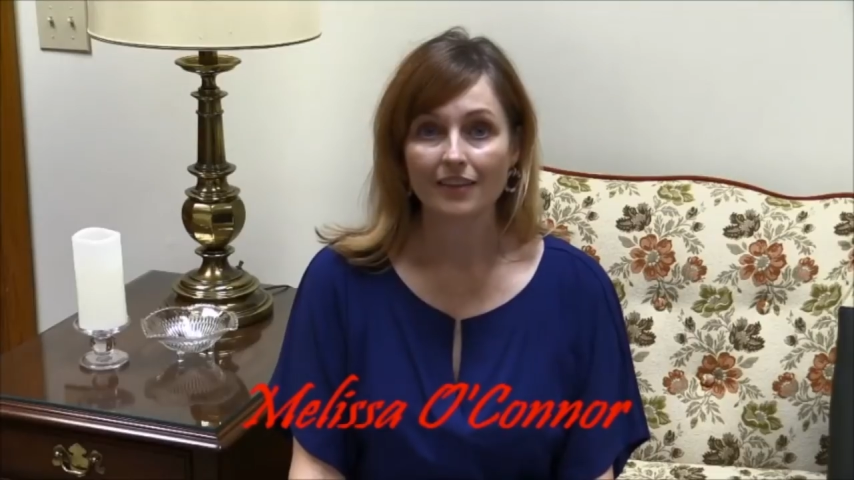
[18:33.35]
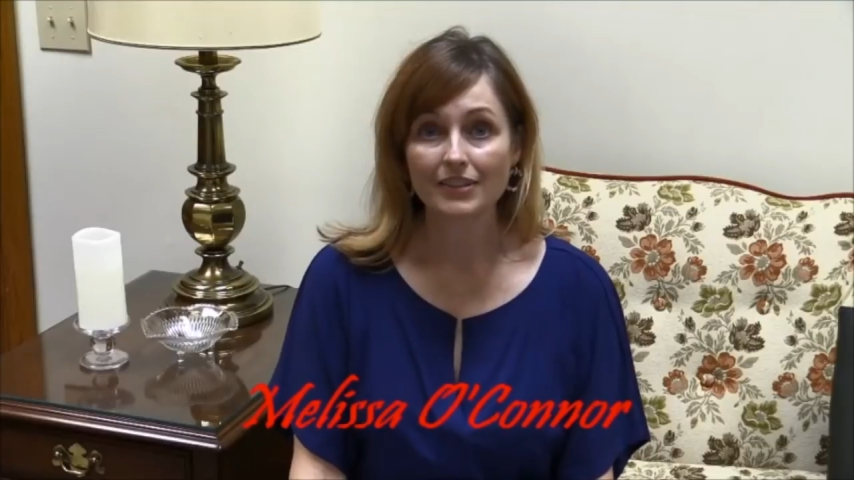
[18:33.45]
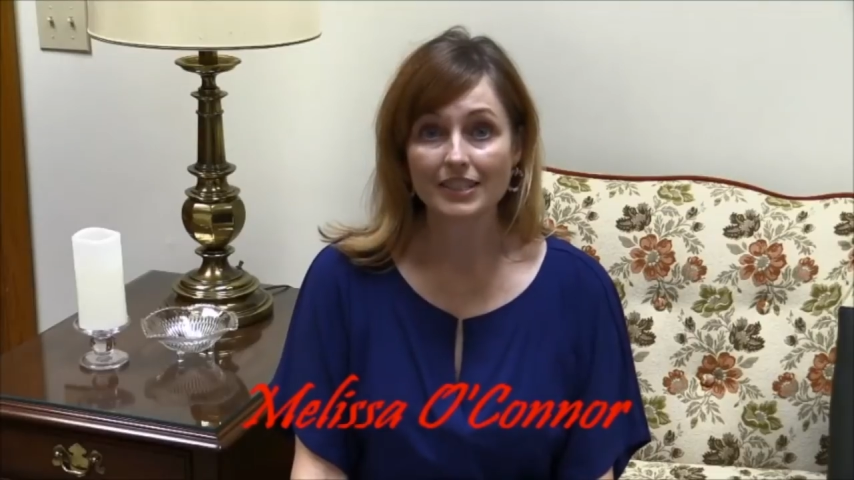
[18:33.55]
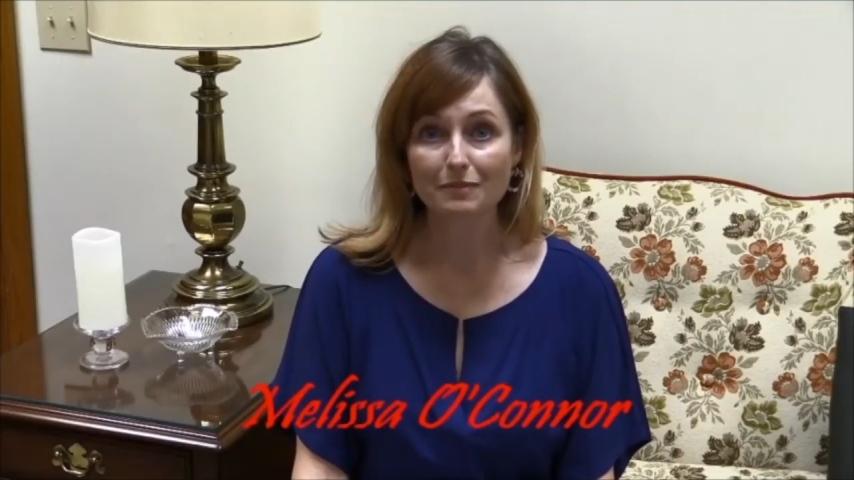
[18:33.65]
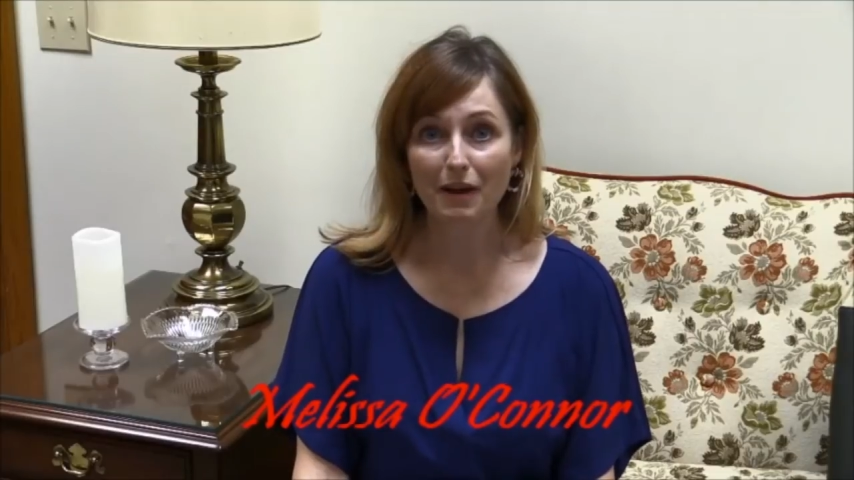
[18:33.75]

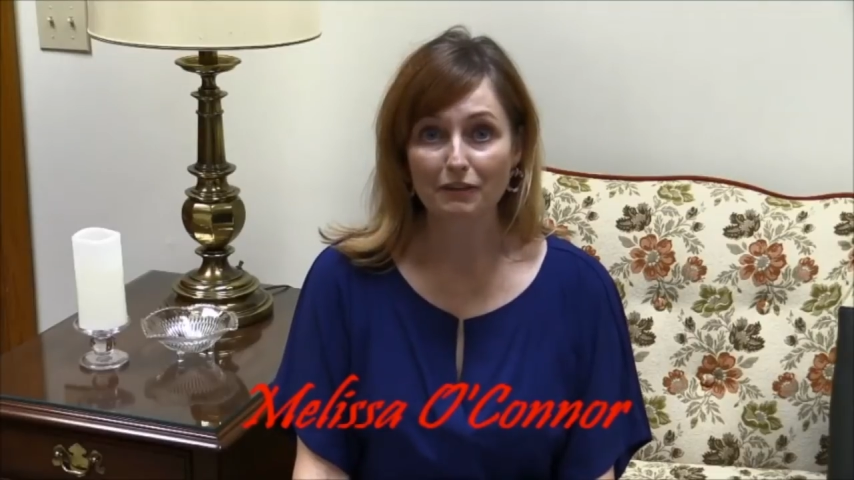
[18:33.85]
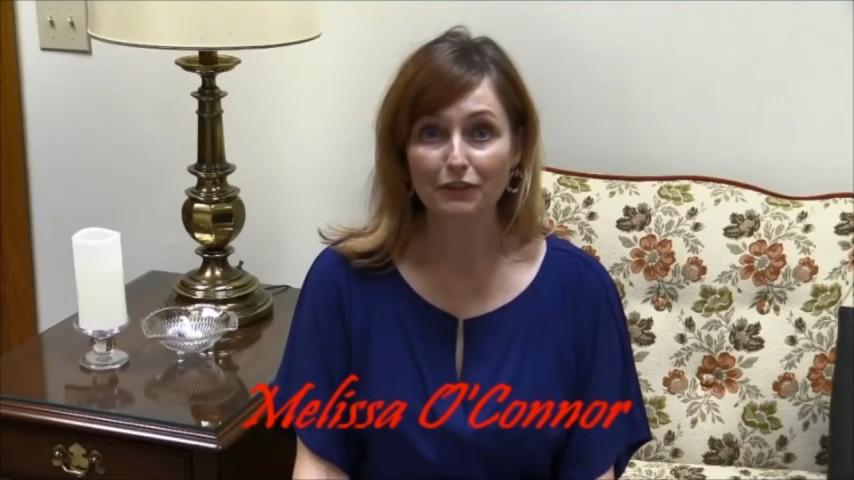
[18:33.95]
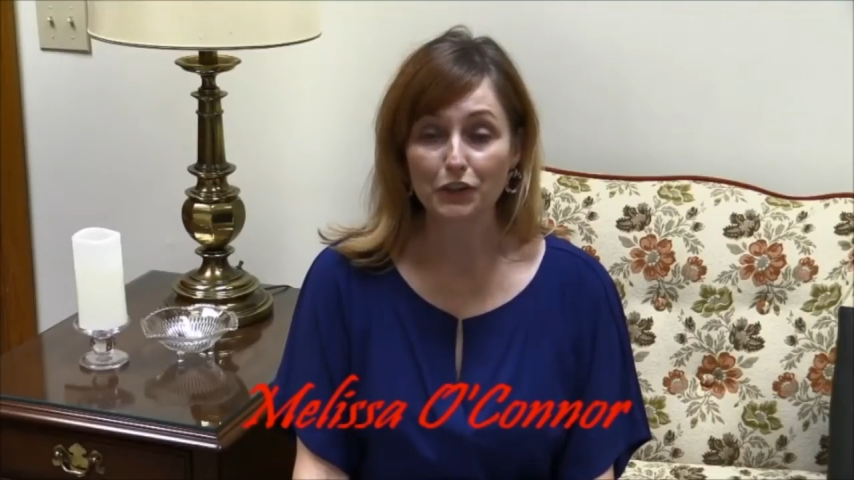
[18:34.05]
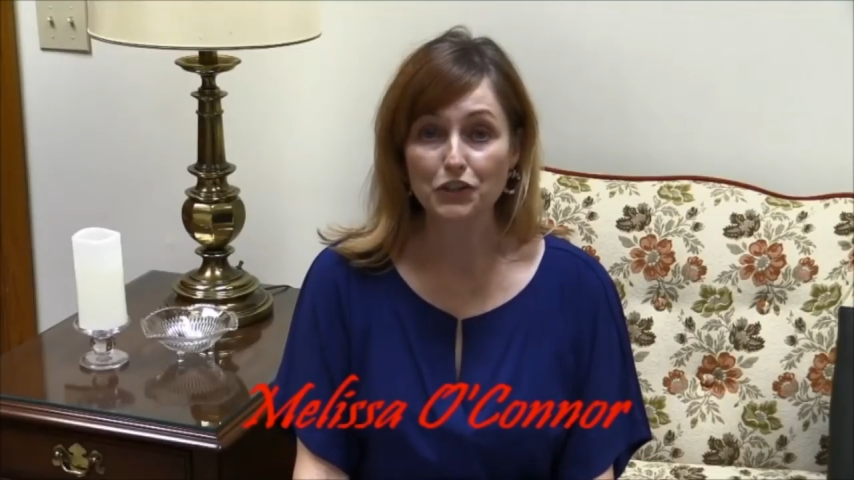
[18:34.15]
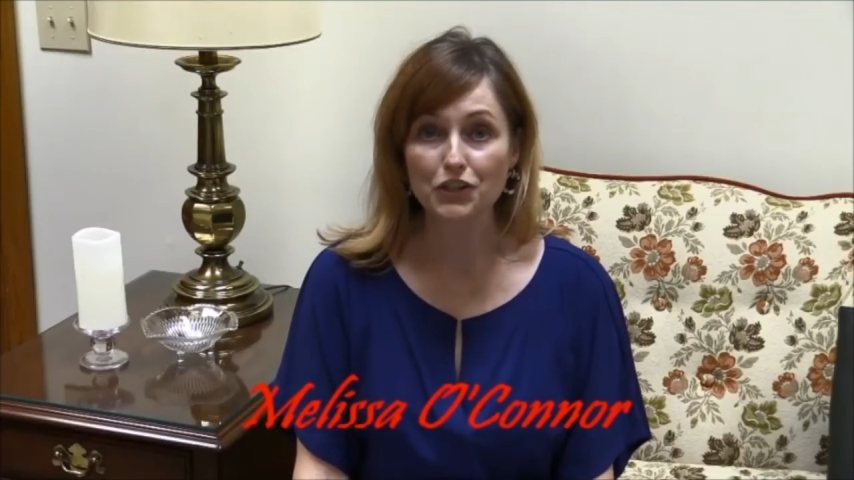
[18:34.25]
This is my
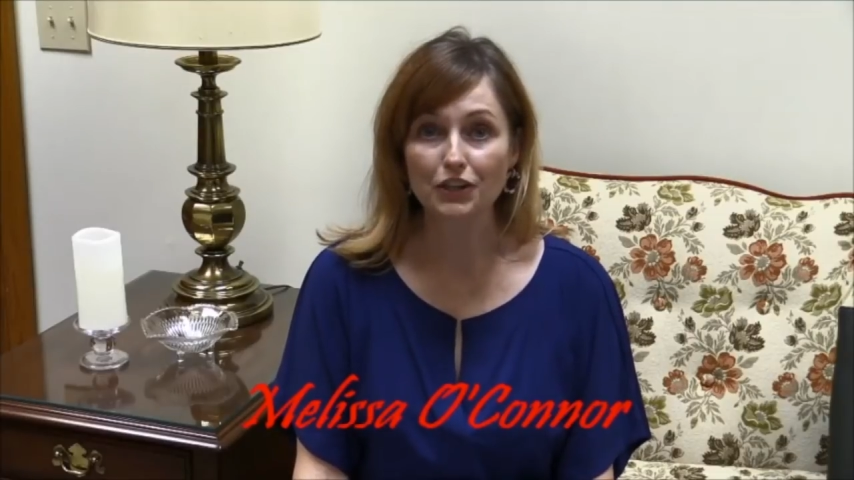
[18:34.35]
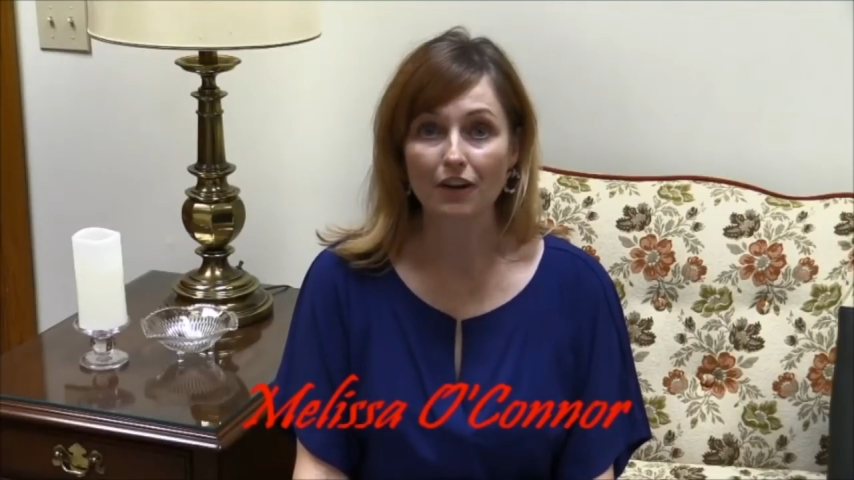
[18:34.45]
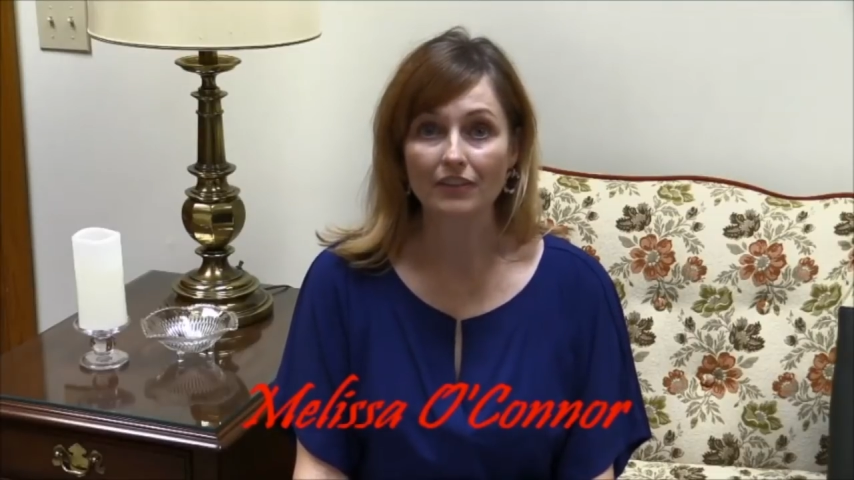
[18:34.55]
first year